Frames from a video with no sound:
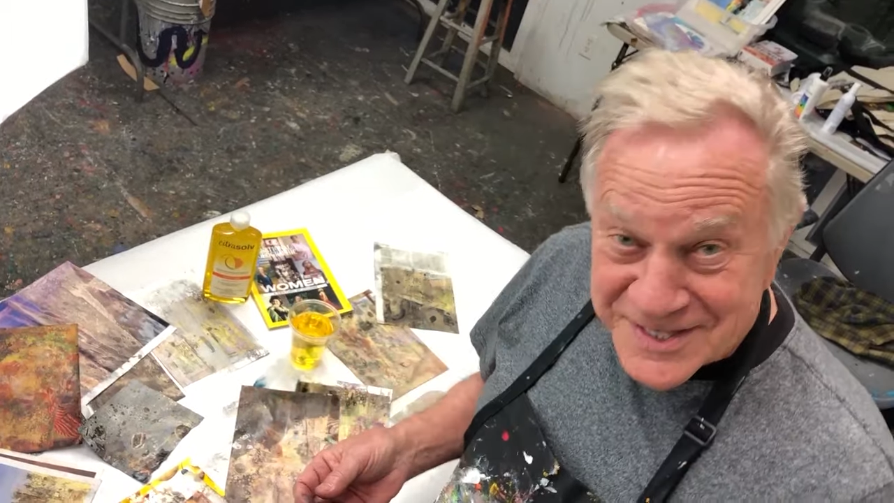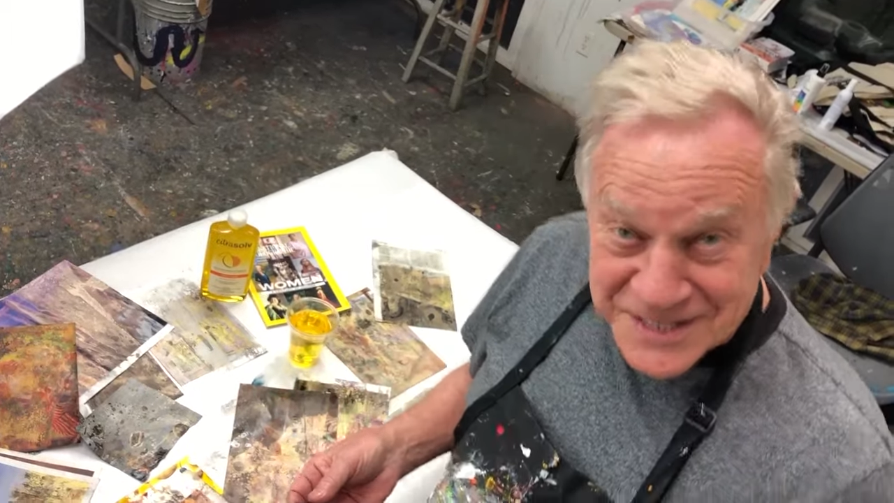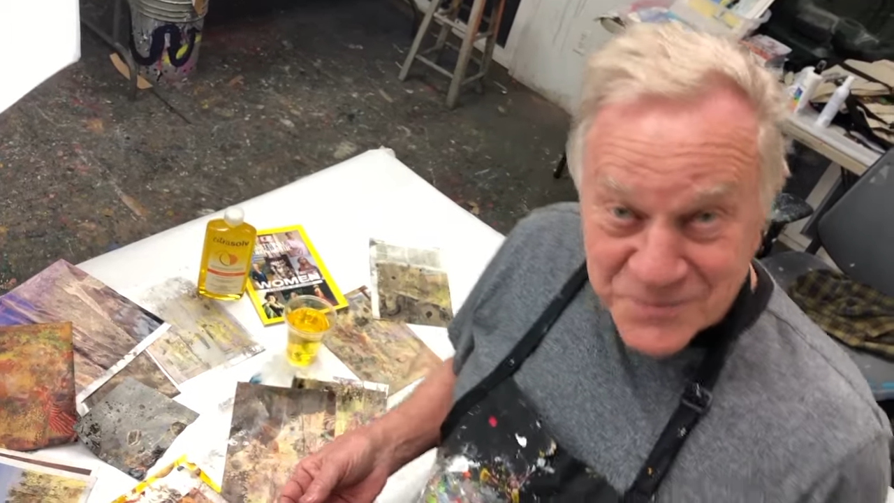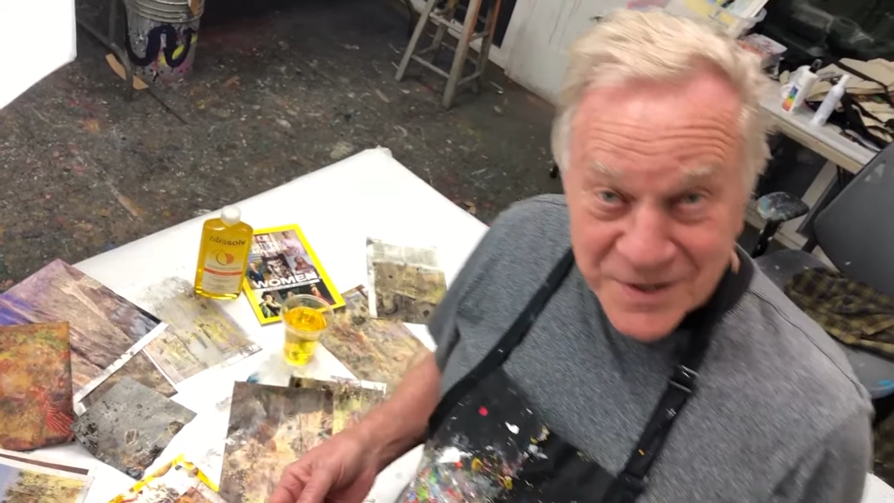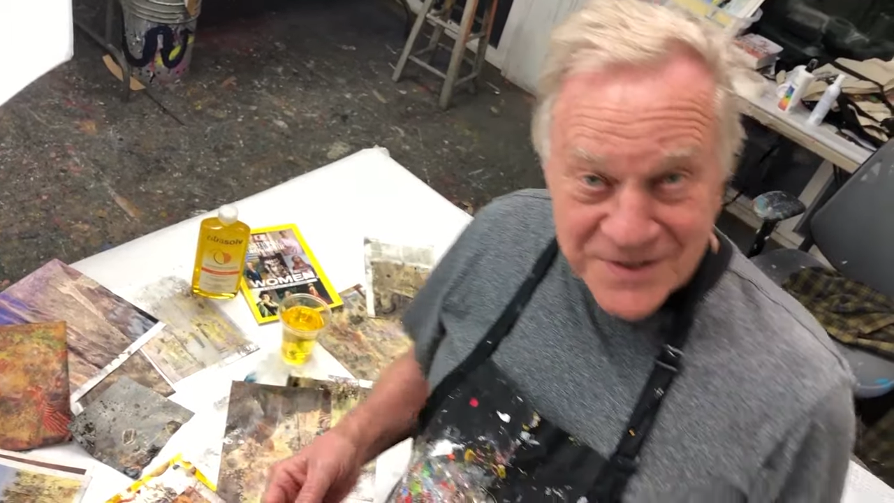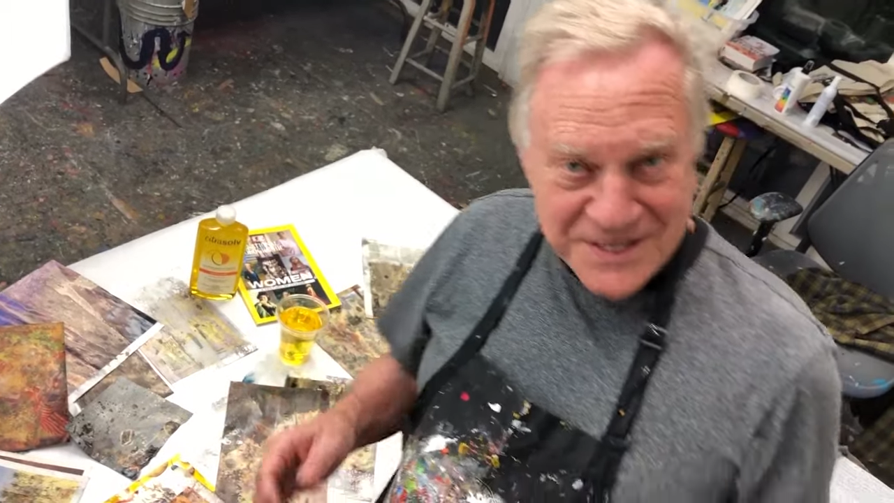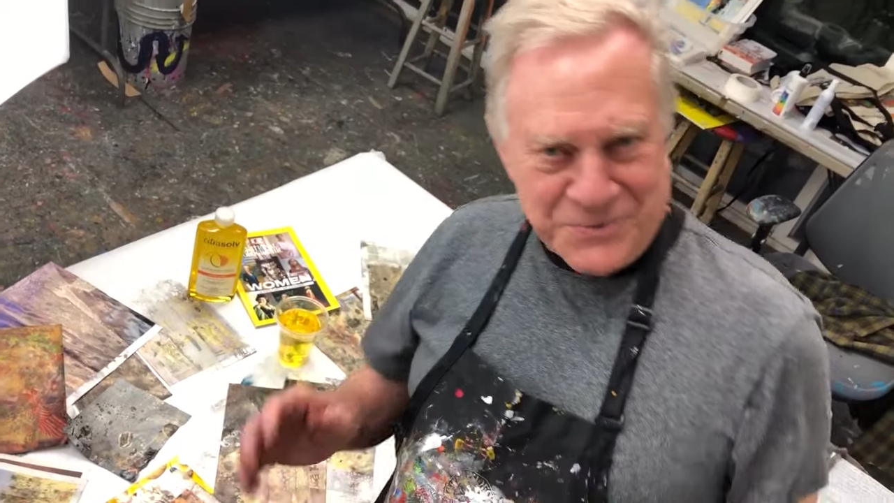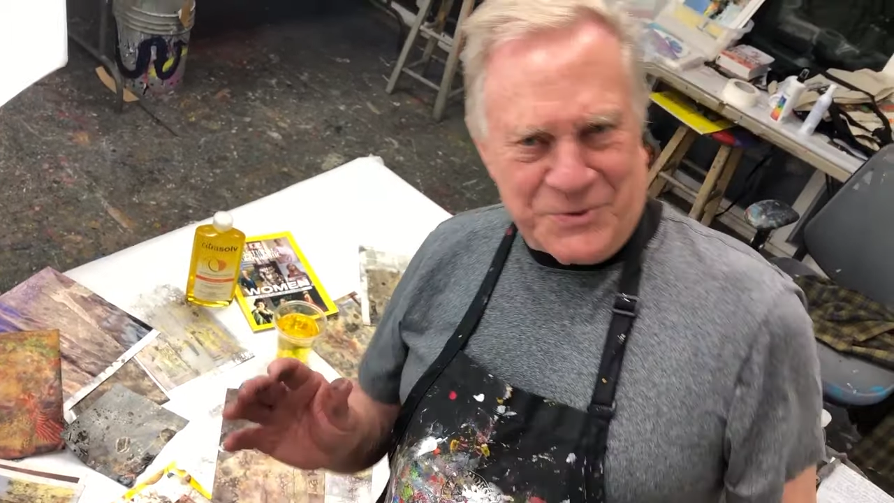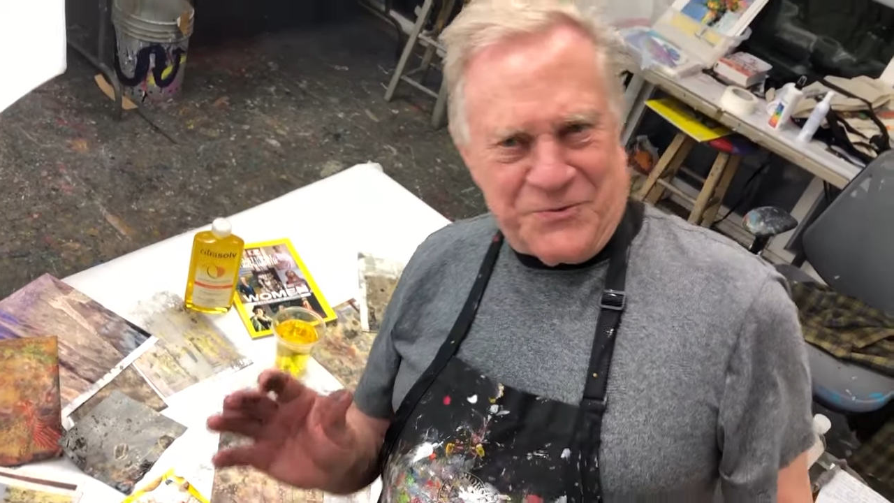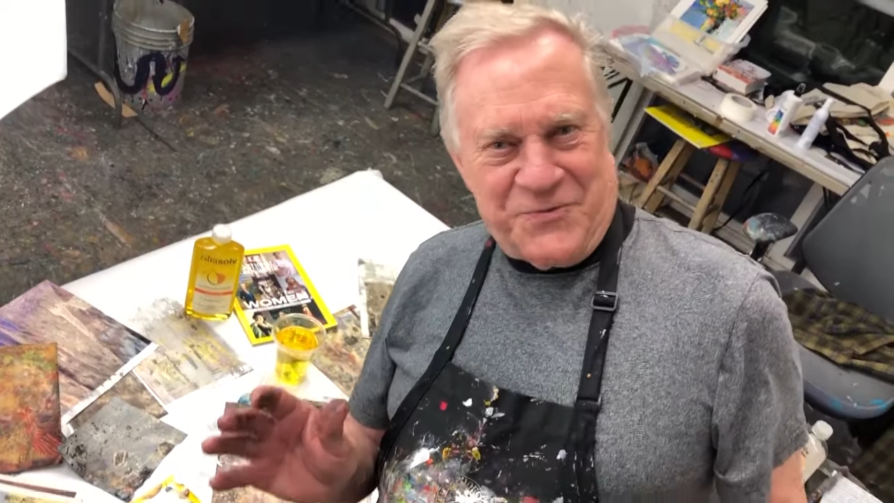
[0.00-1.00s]
this one. This
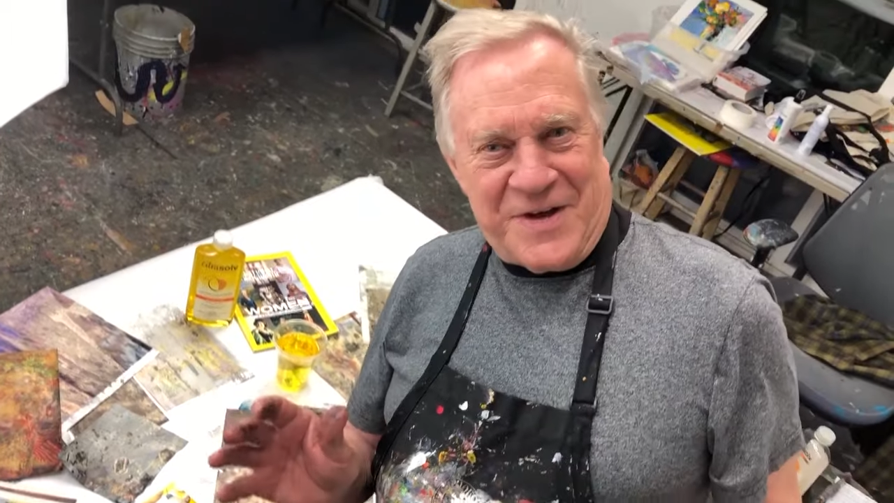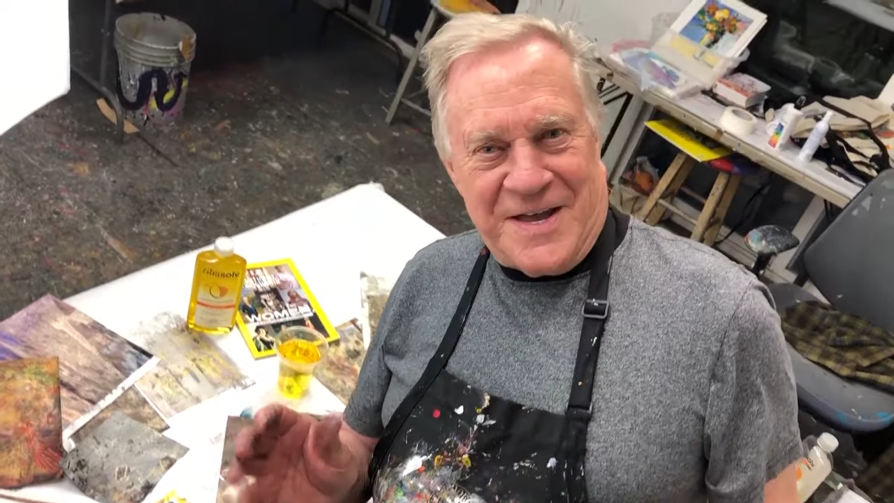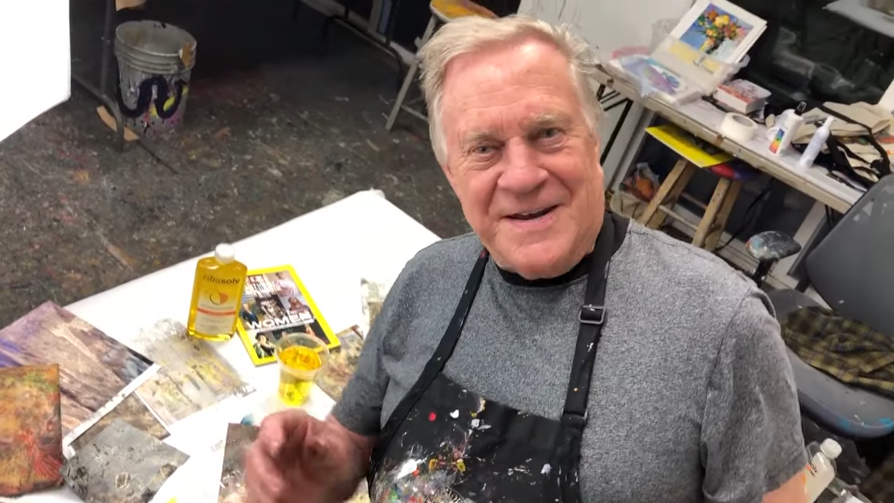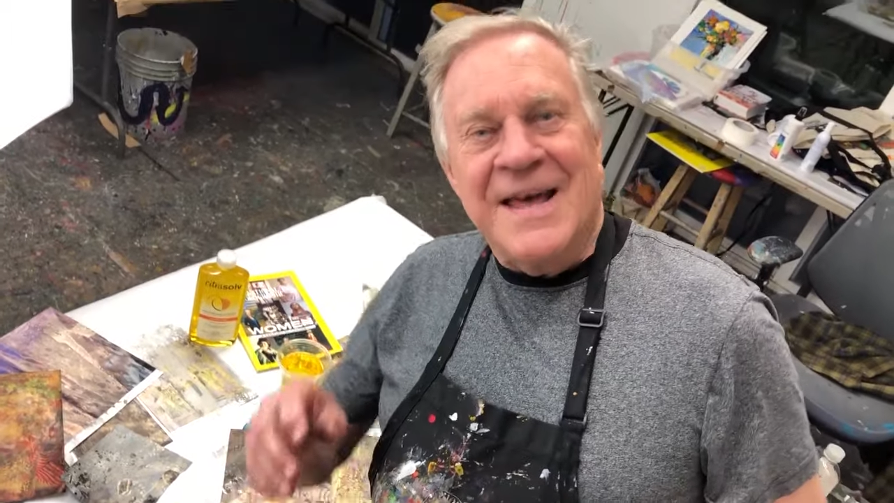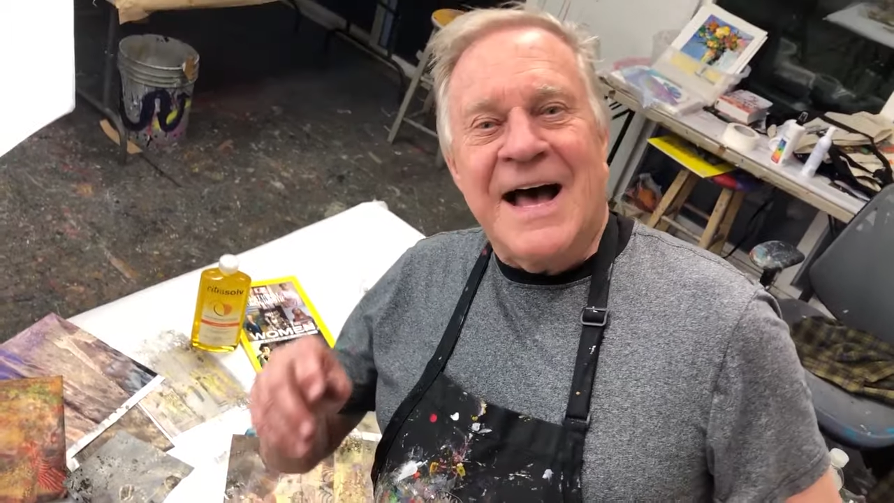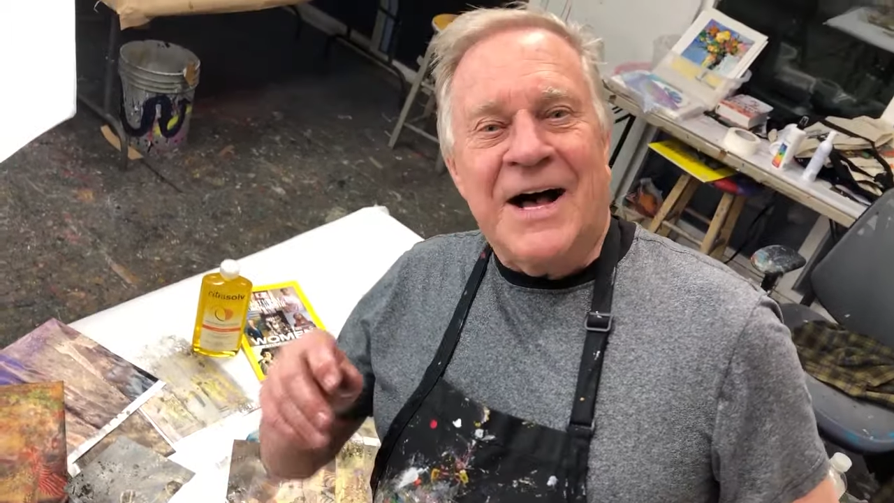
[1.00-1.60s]
was fun.